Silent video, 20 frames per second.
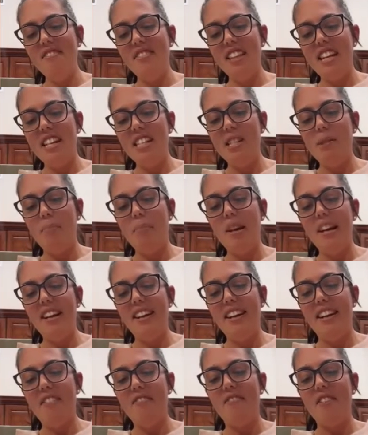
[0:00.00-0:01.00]
that it's
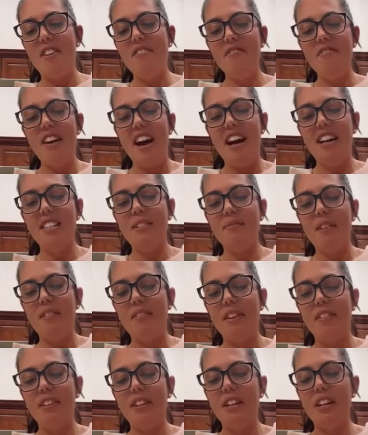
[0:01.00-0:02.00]
pink. Fun fact, my
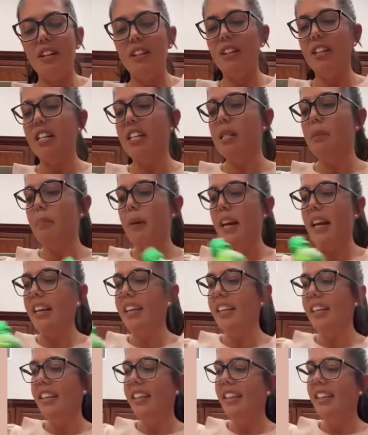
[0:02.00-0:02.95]
favorite color is pink.